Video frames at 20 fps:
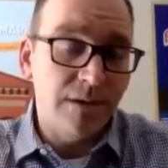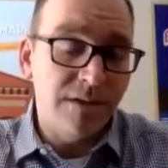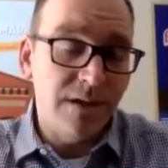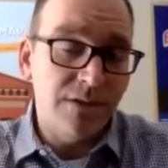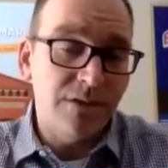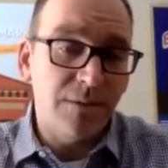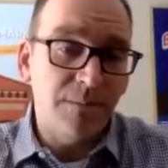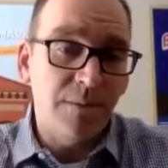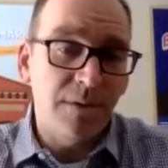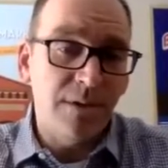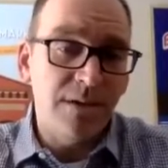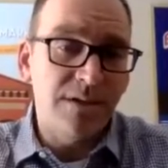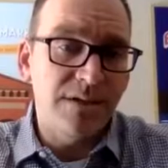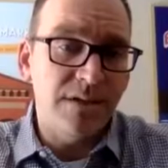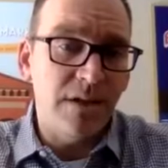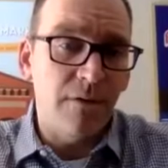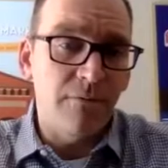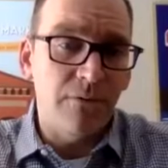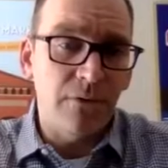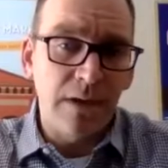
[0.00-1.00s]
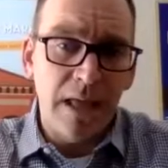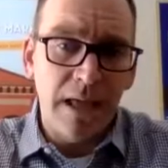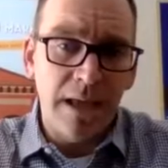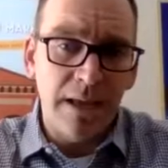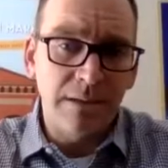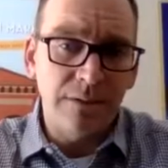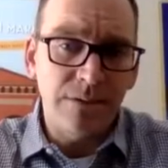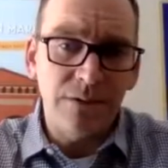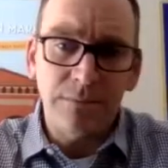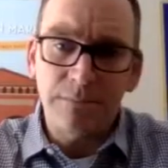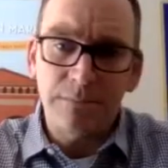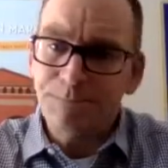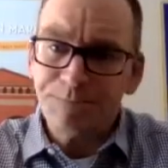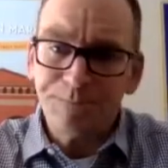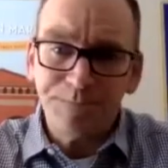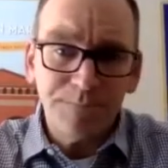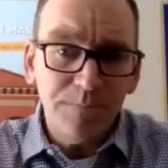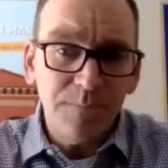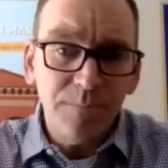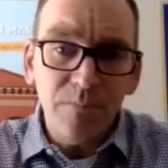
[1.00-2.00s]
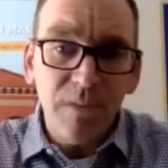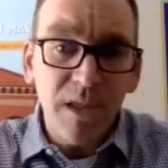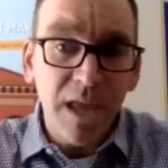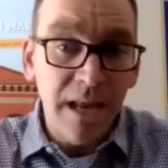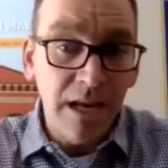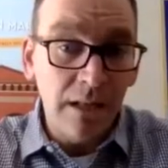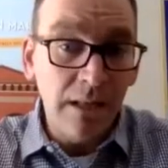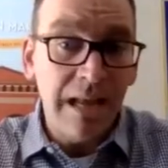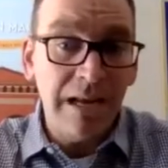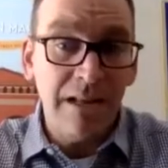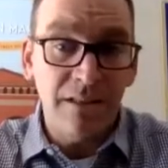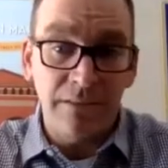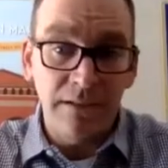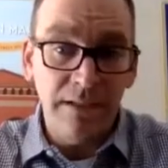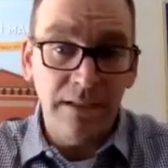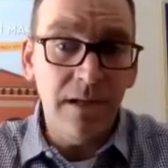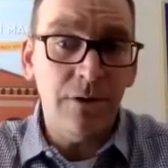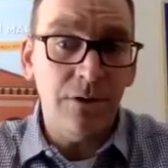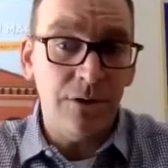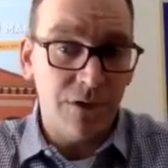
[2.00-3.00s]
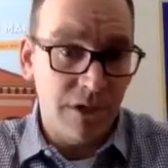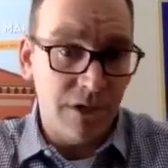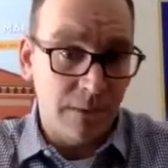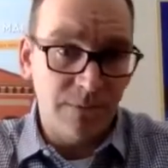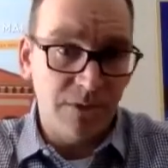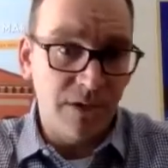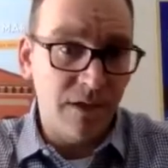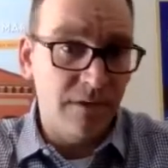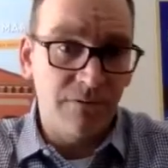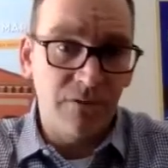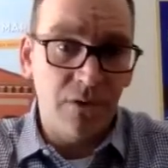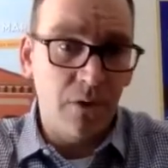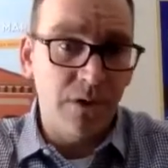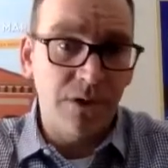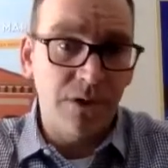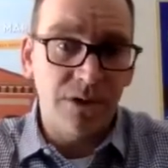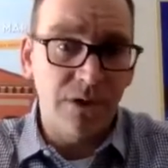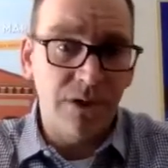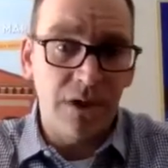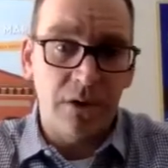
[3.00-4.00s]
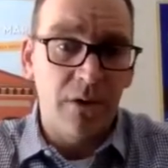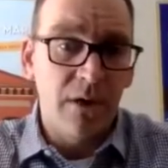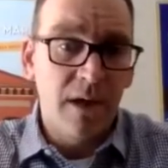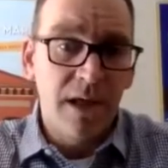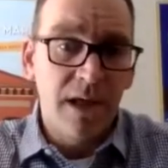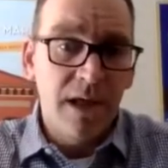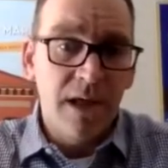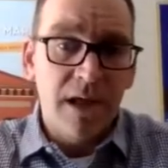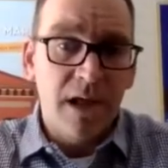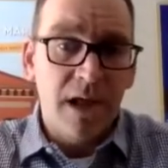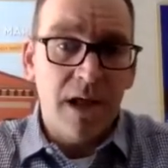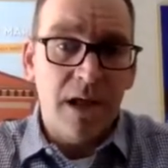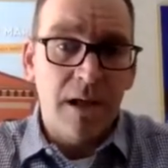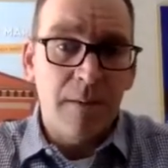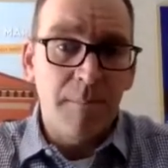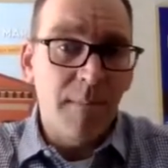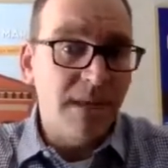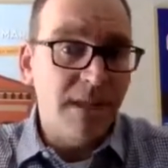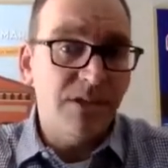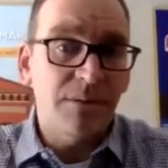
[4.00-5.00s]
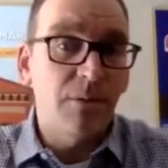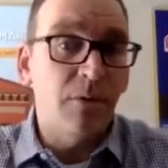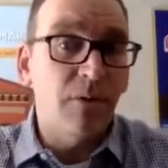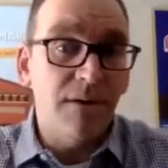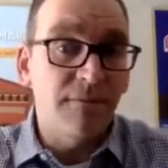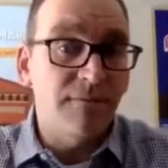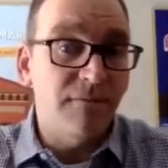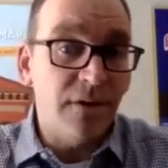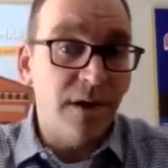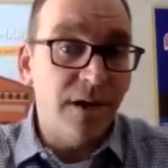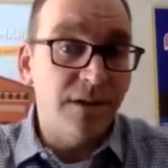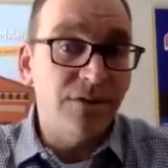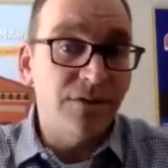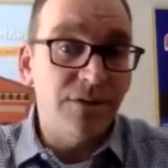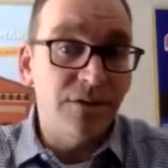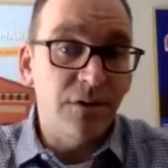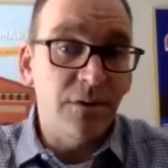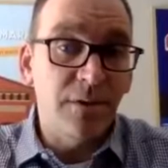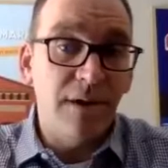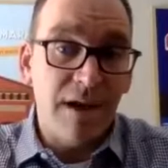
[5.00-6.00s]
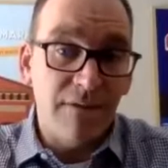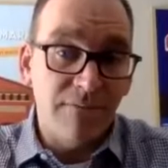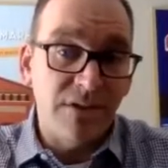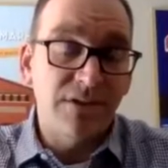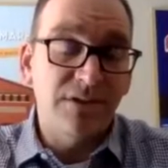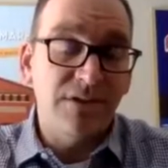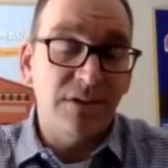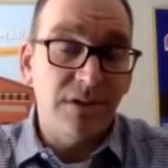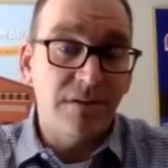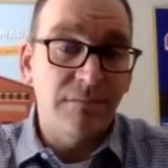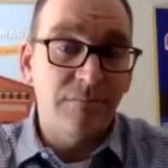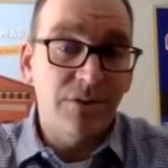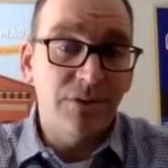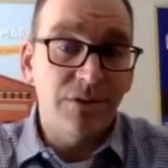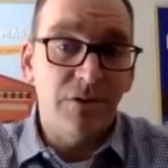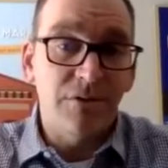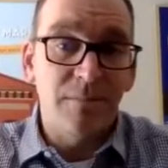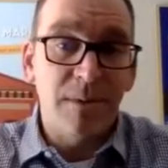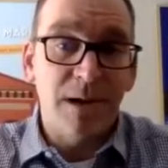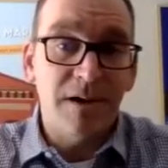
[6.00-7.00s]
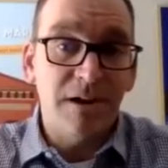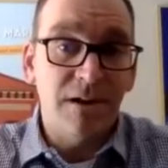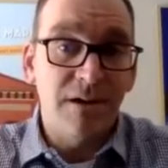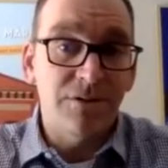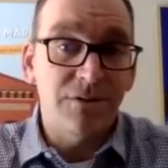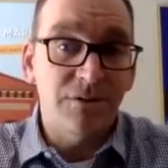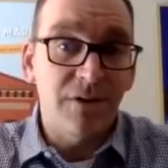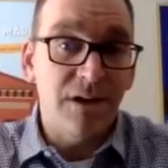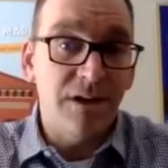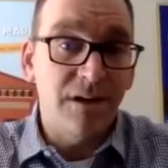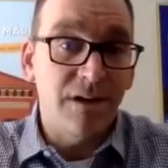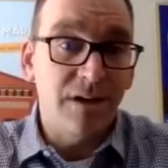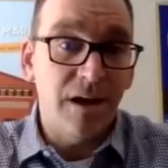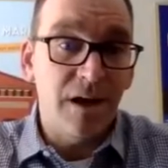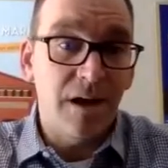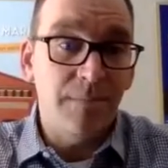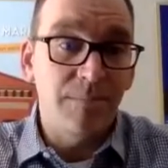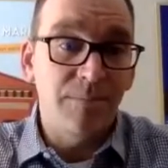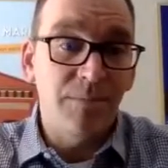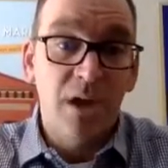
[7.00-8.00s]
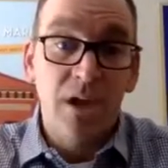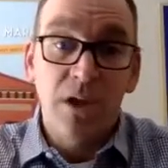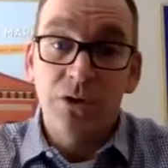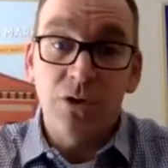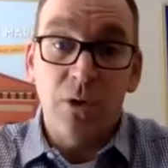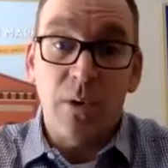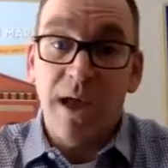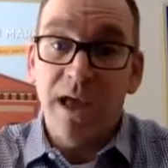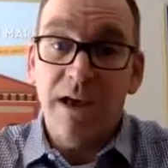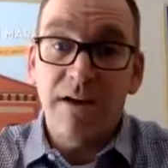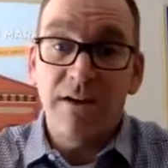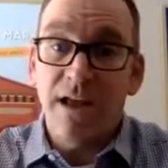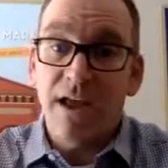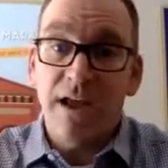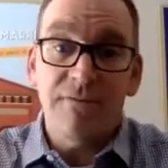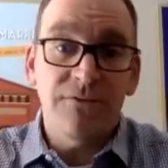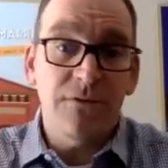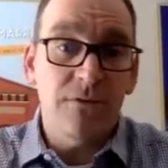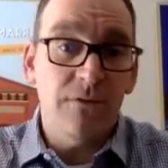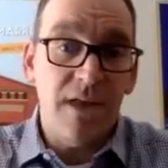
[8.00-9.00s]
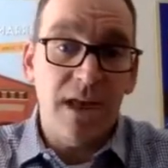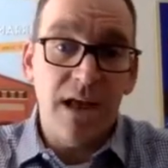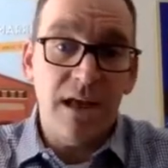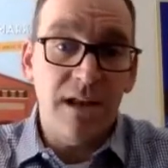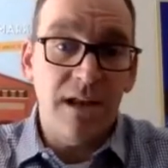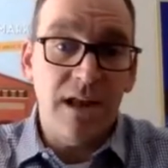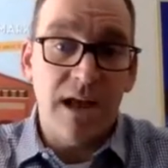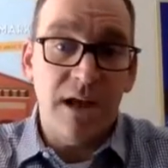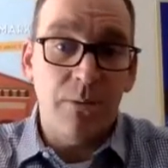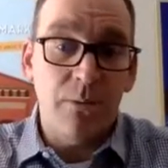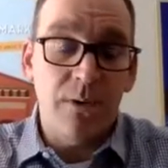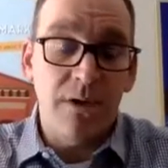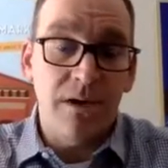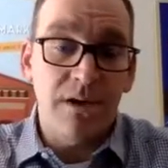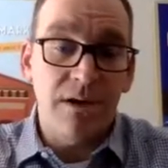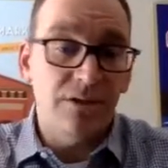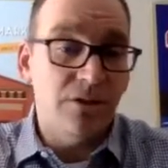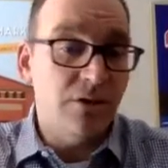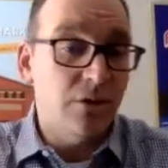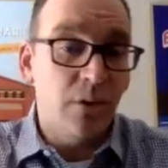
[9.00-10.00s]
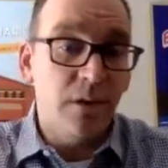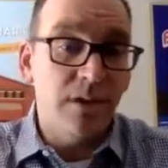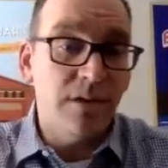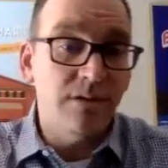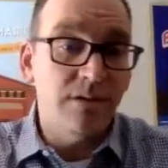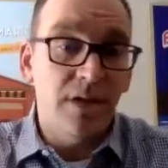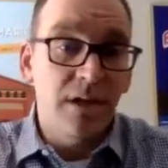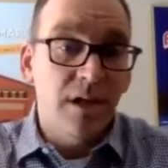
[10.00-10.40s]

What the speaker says: discipline, self-reliance, and a lot of the leaderships. And of course, made some great friends too, and obviously served my country. So after that, I joined